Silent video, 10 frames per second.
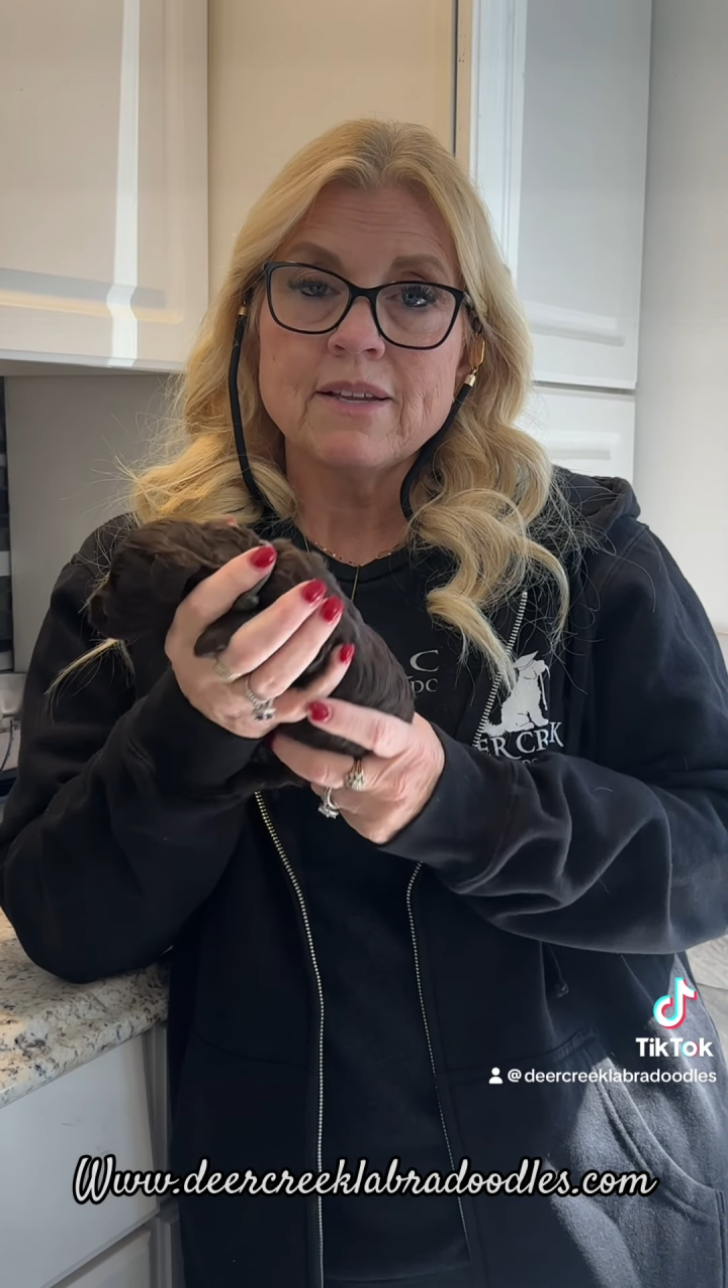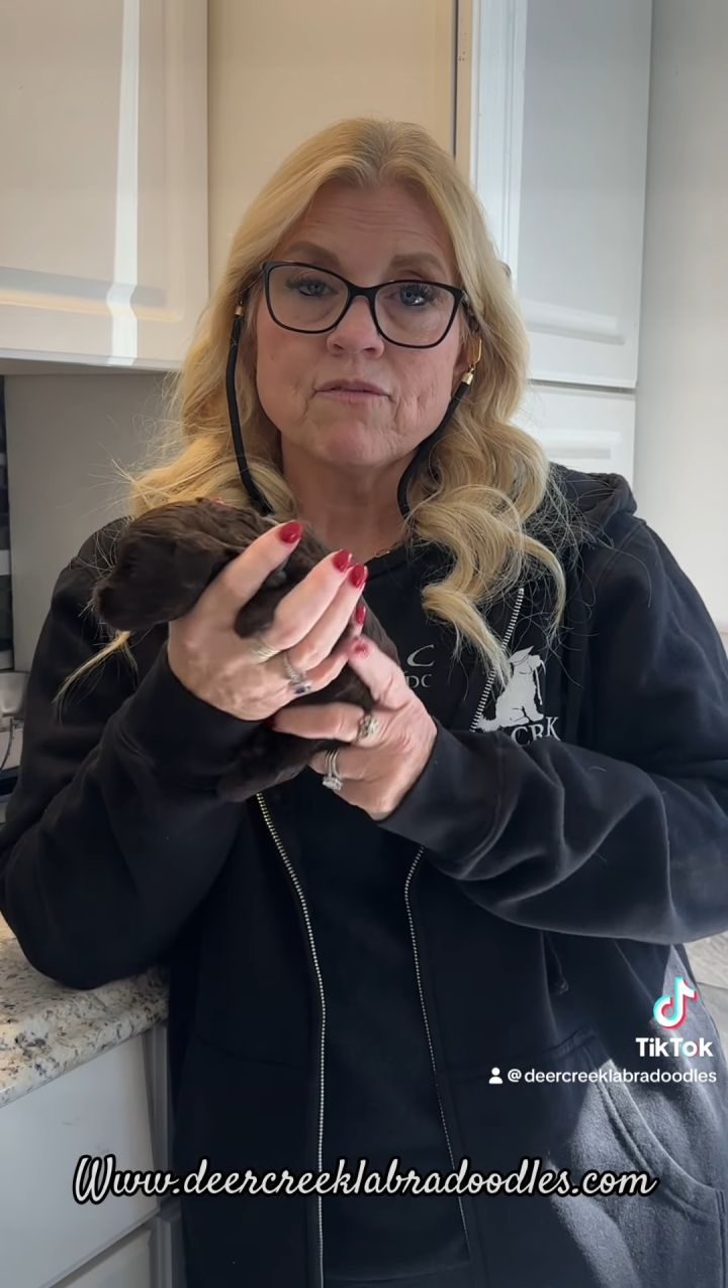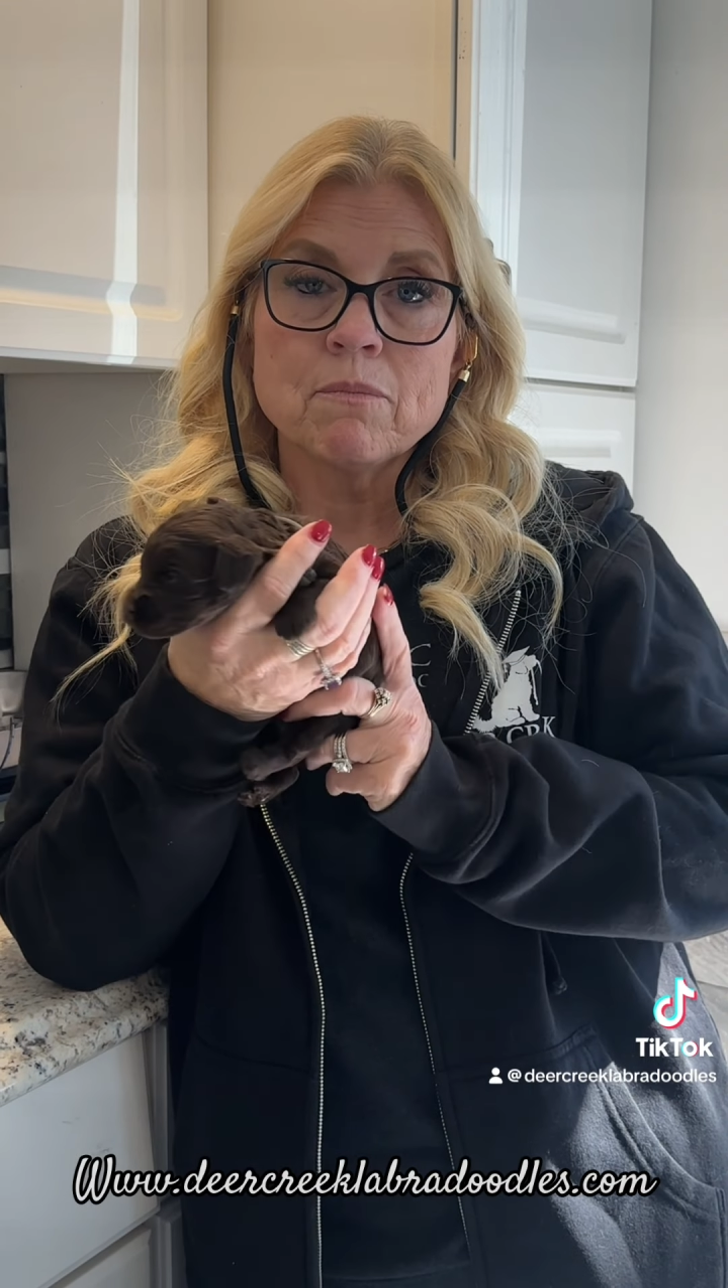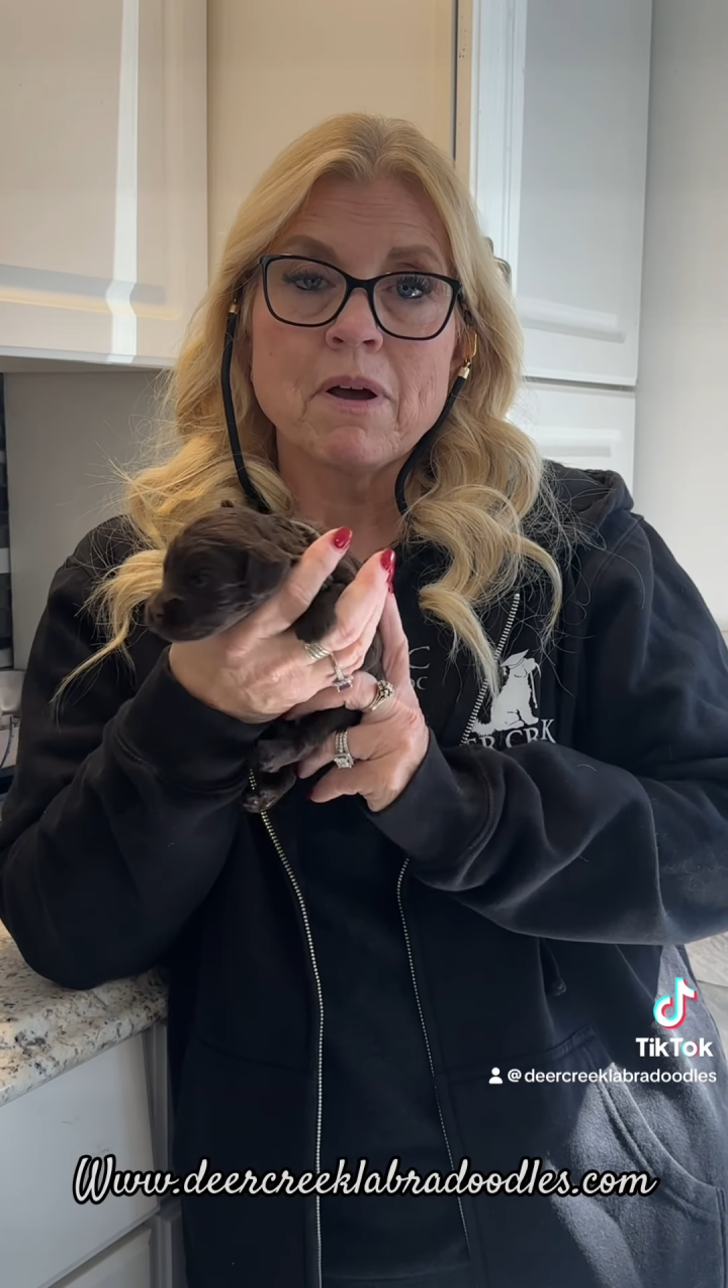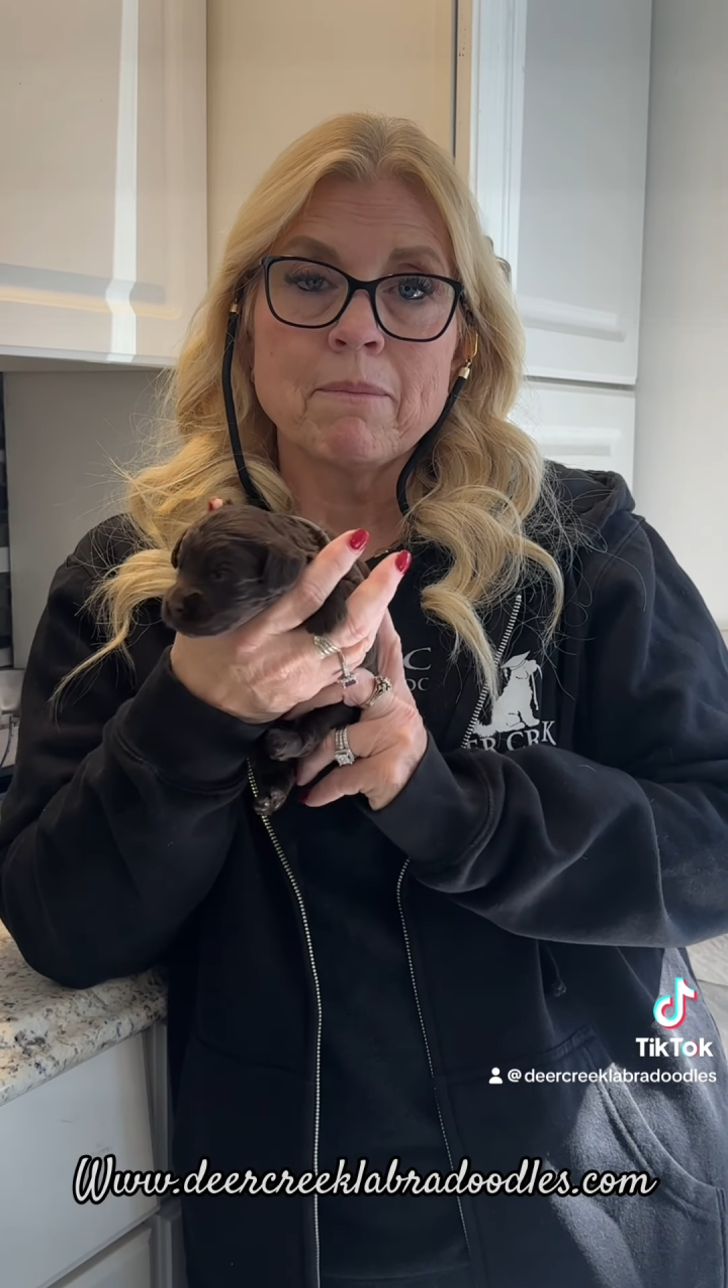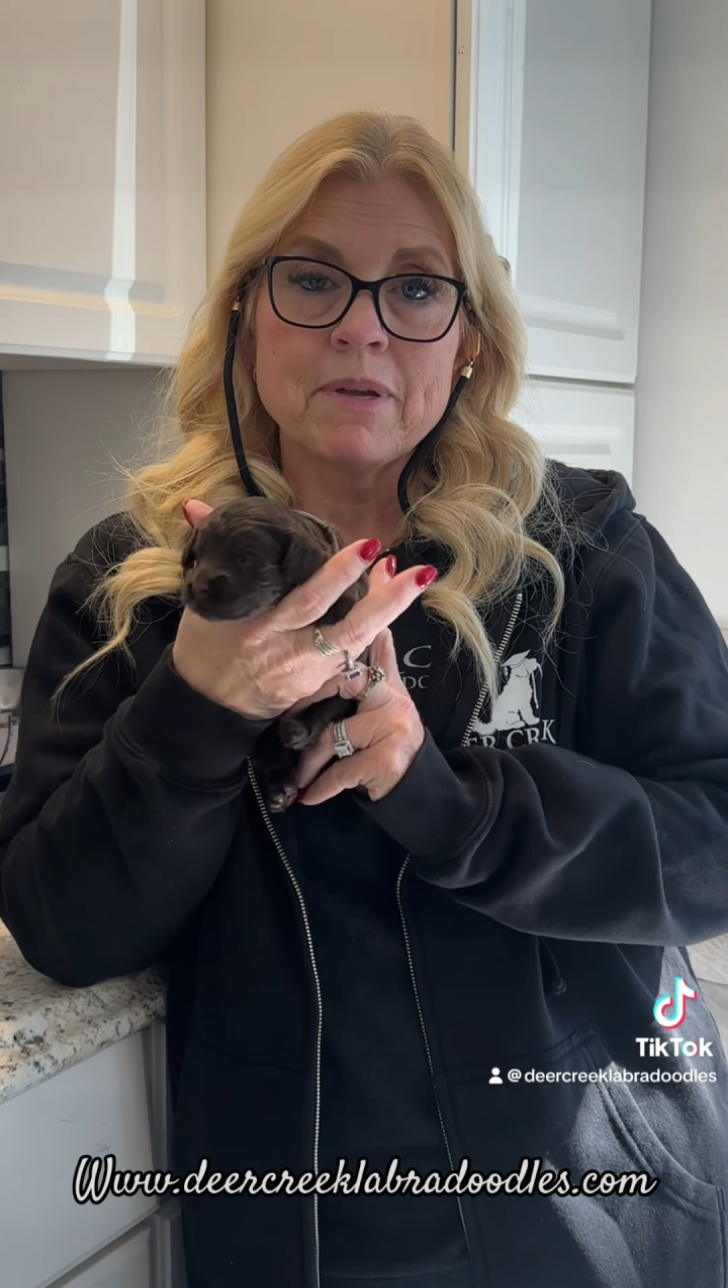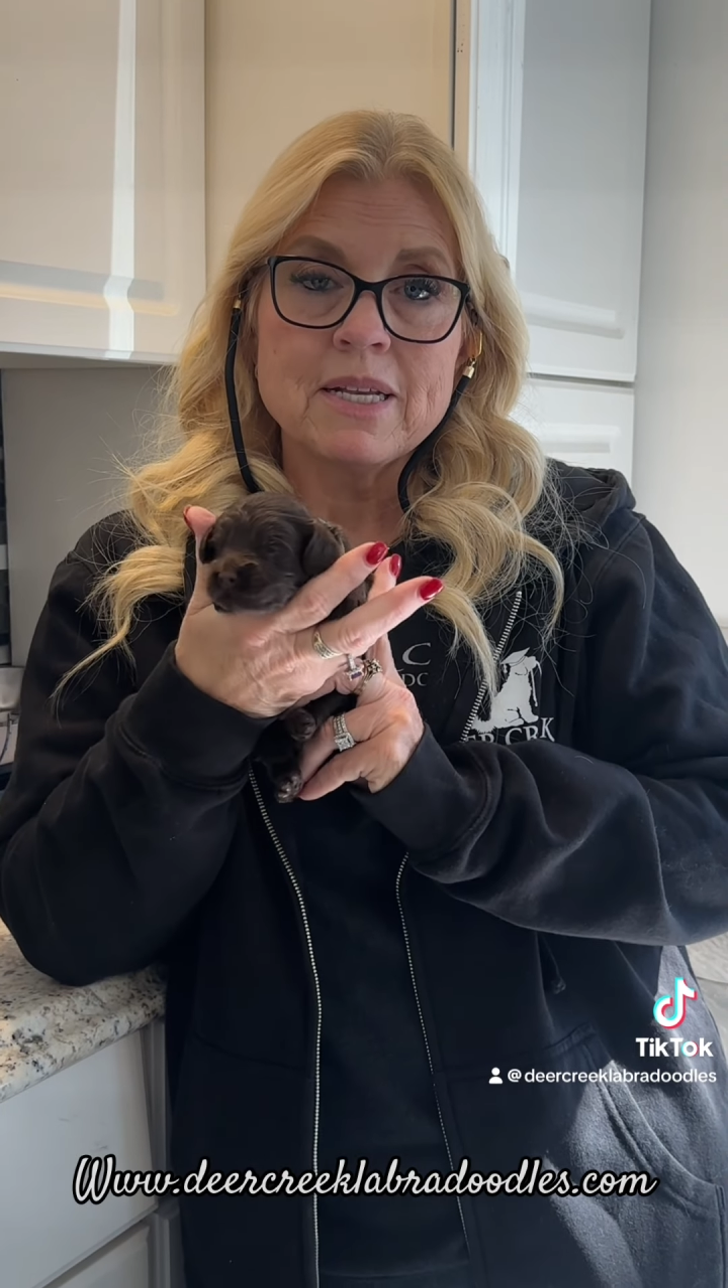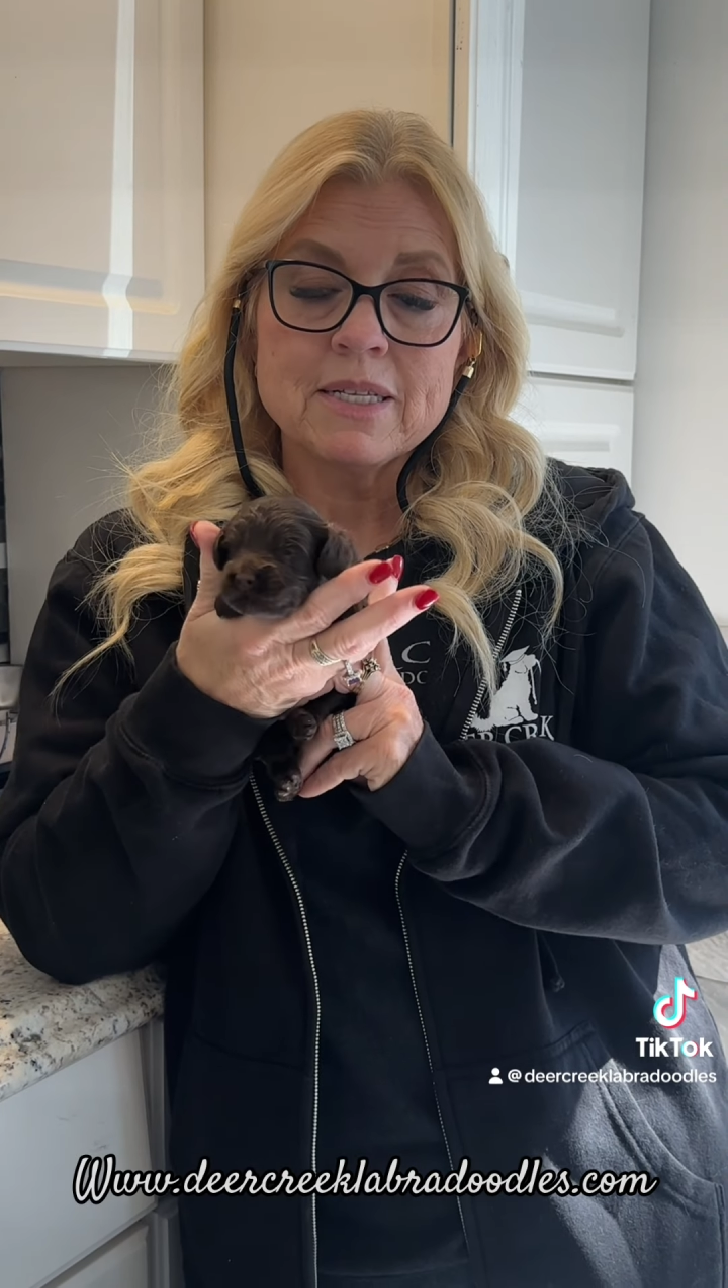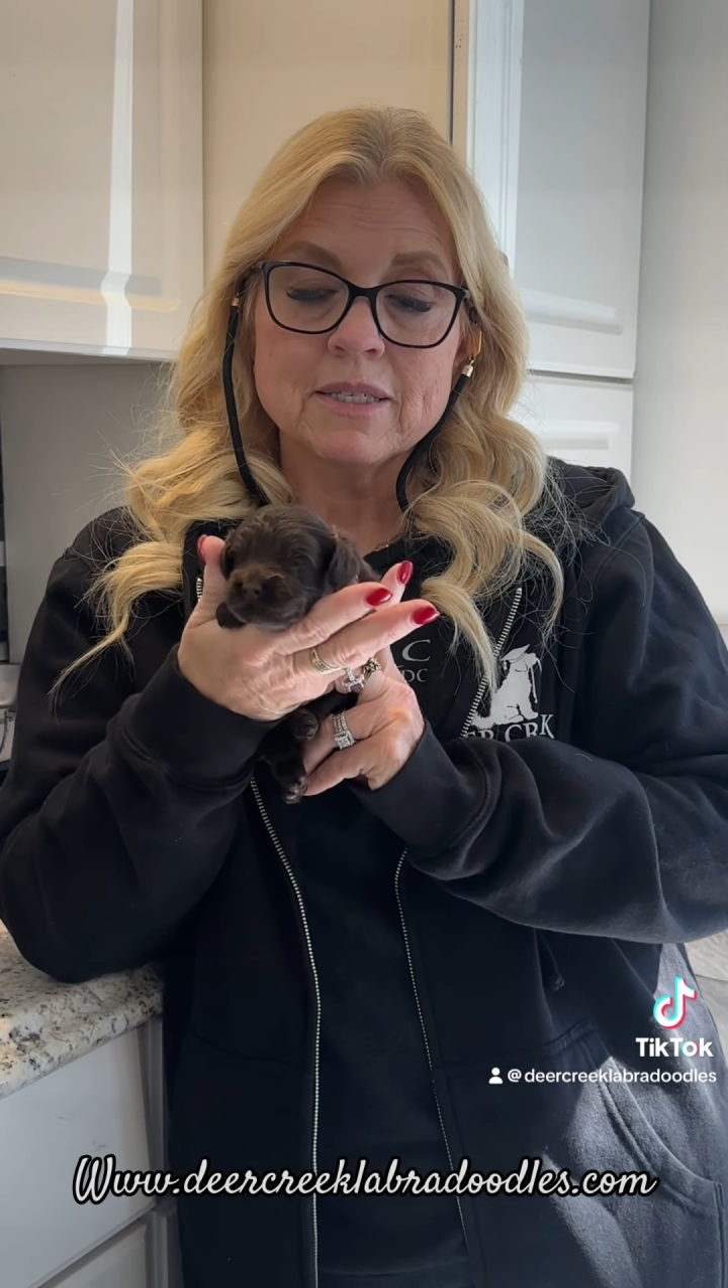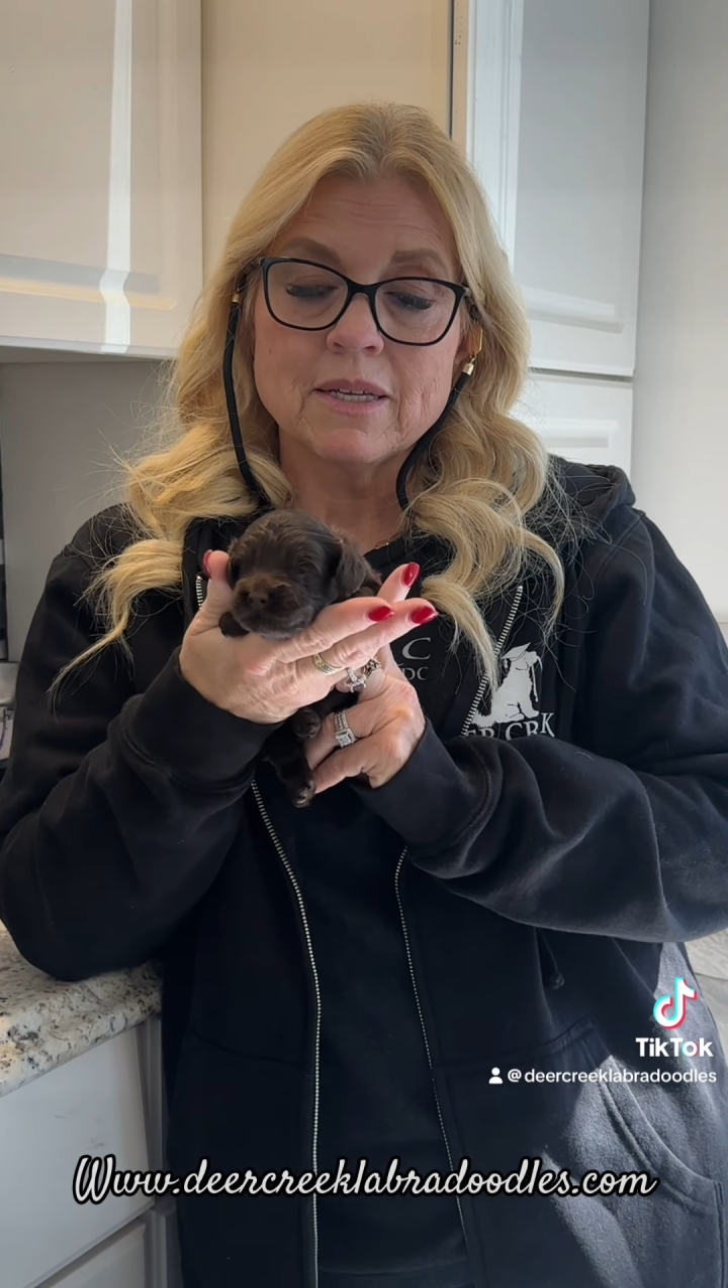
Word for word: for puppies